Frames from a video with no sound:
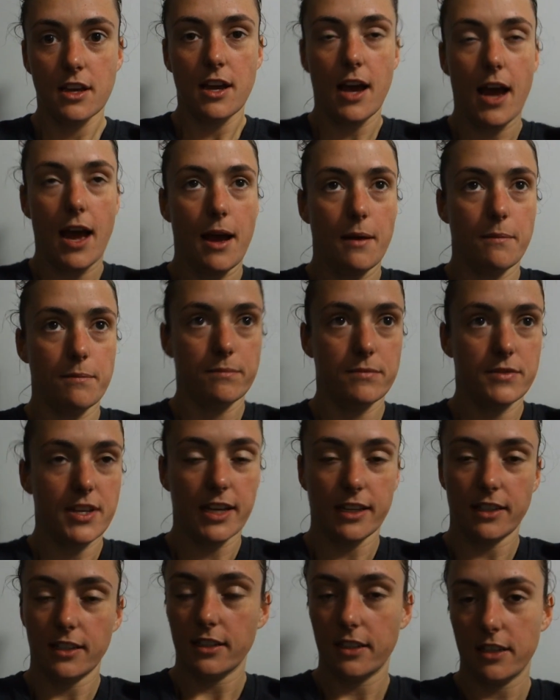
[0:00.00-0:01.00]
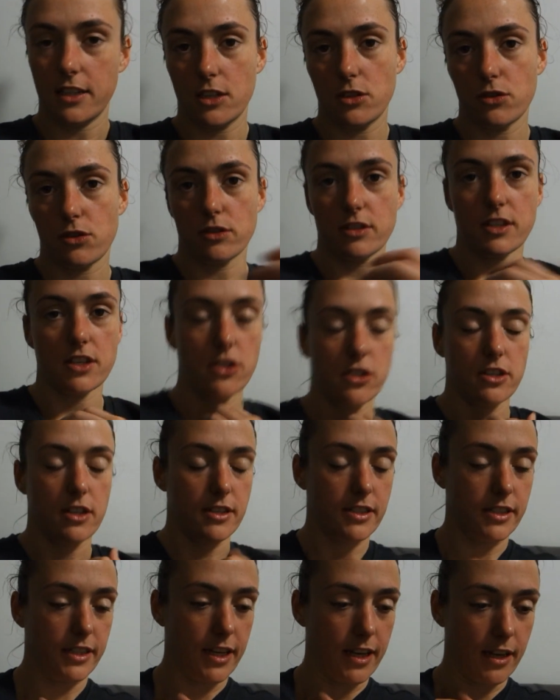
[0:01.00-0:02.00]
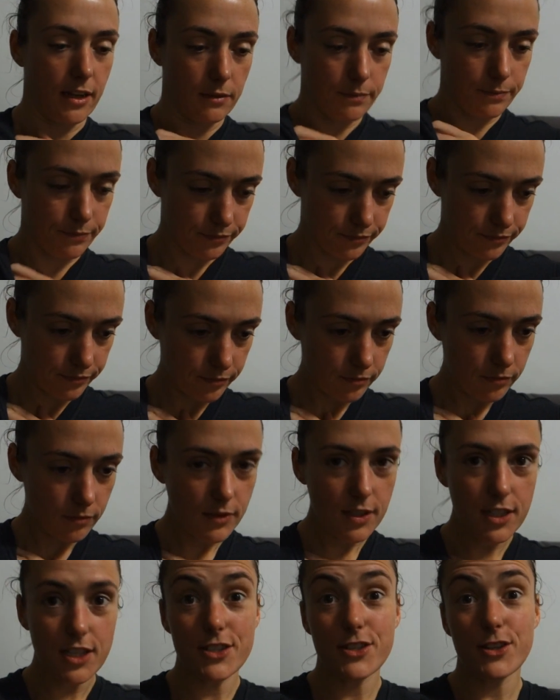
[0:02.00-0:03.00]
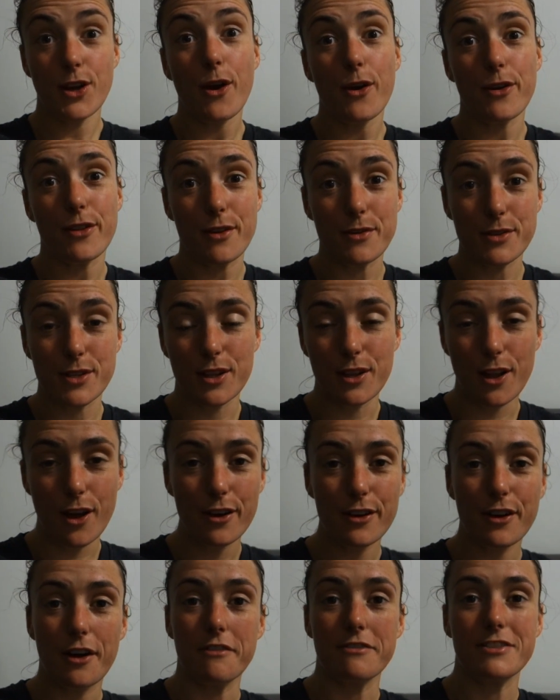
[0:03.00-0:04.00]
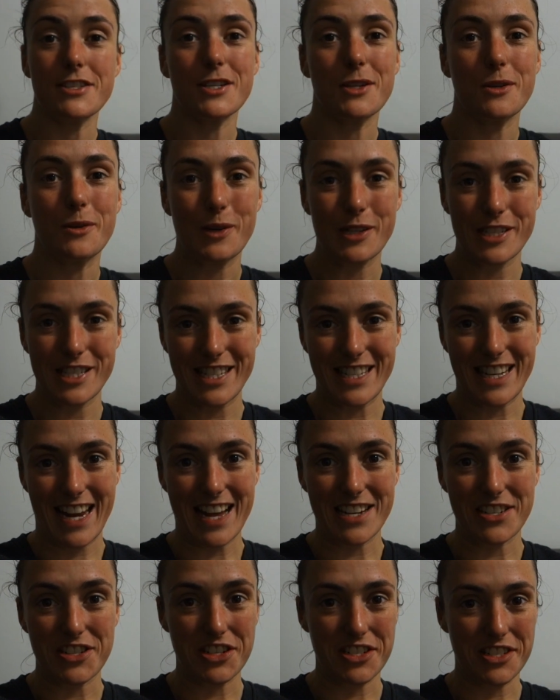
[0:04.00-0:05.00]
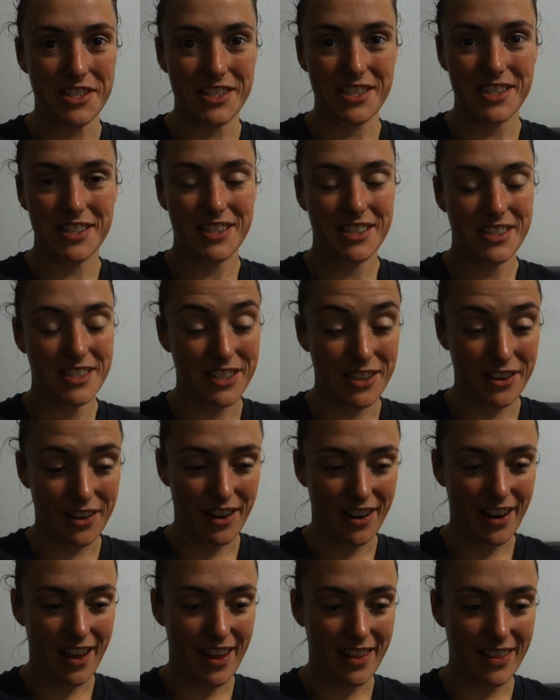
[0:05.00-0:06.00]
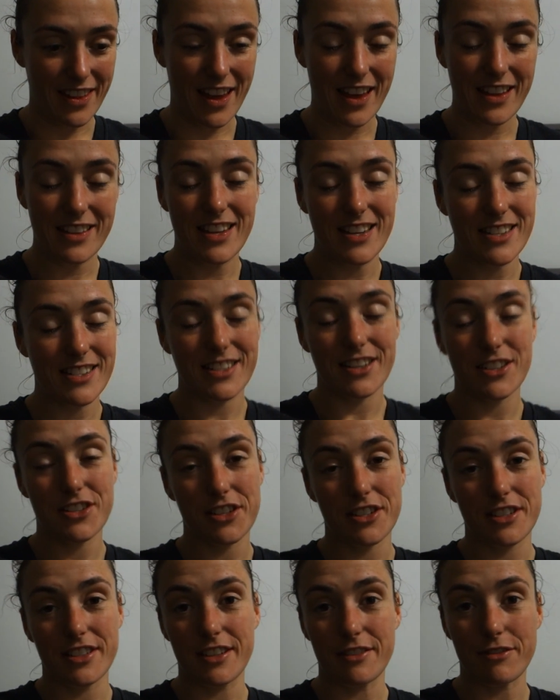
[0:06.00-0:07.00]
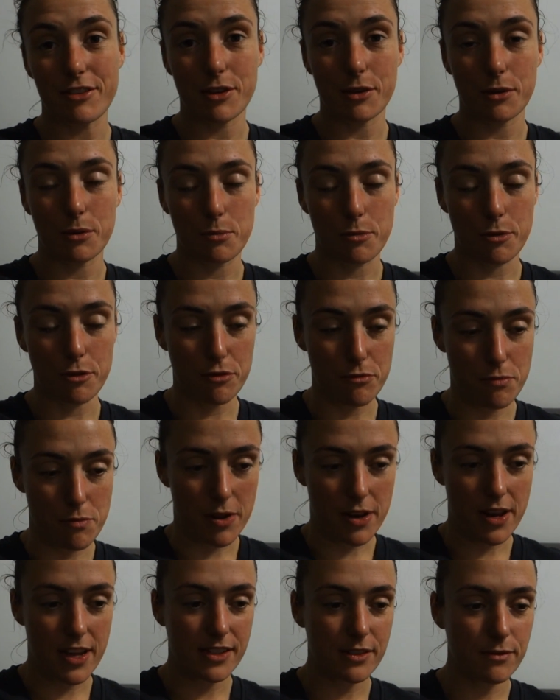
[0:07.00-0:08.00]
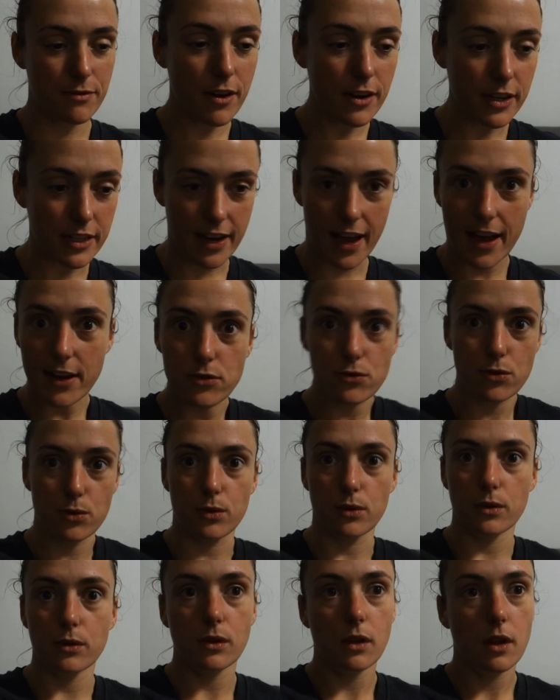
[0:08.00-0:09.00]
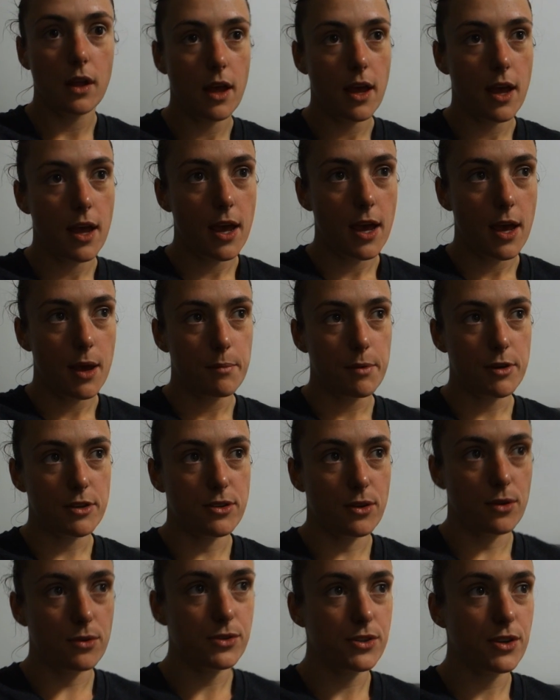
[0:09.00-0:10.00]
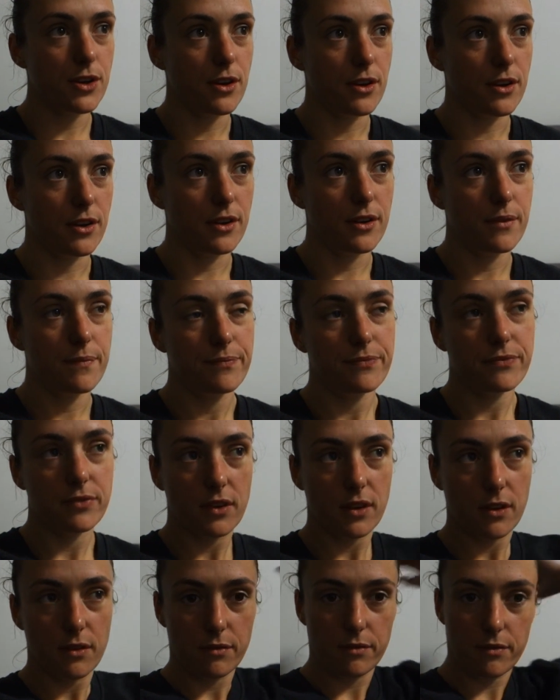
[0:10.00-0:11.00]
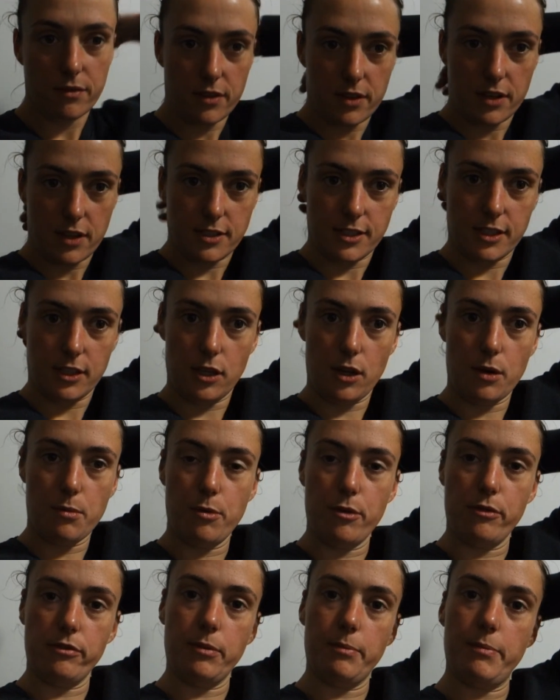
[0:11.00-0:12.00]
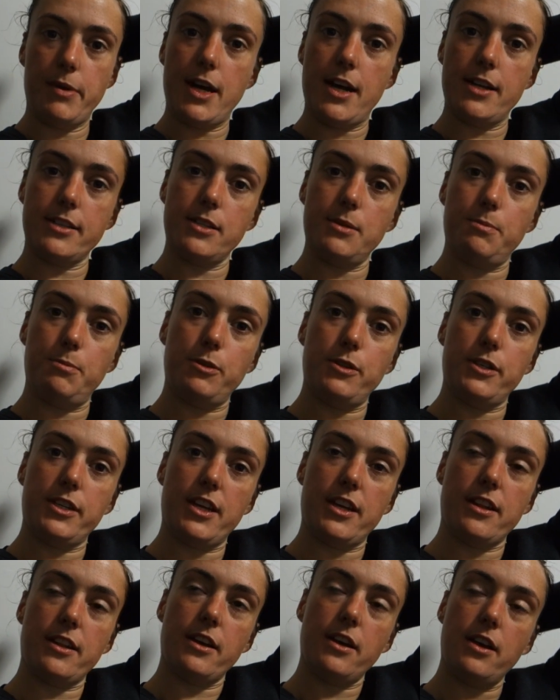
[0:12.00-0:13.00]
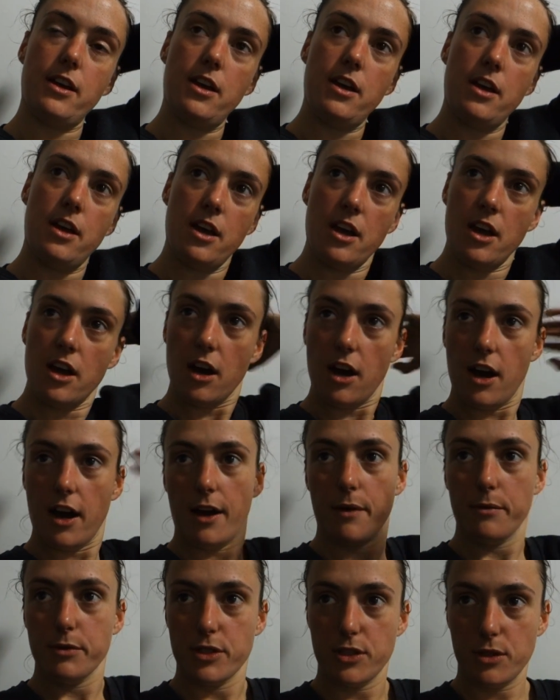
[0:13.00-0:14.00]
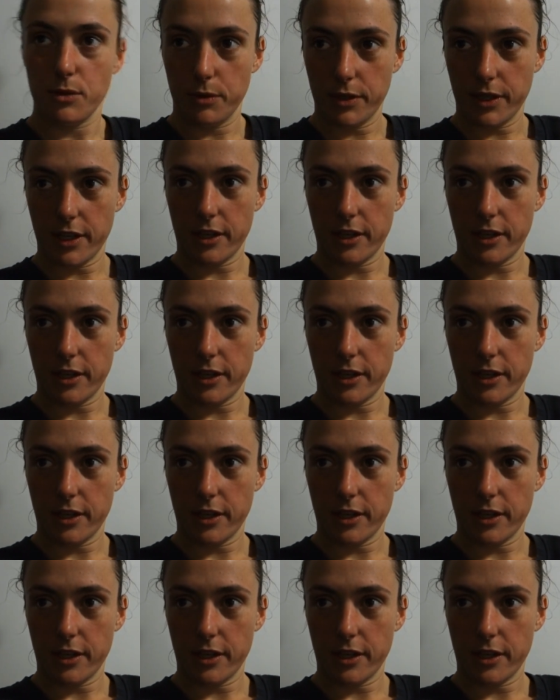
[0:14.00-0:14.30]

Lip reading: Technically the intro session doesn't count. Sorry, there was a lot of squat snatches tonight, and that's such a difficult movement. It's very natural, but it's also there's a lot of moving parts to put together. I was doing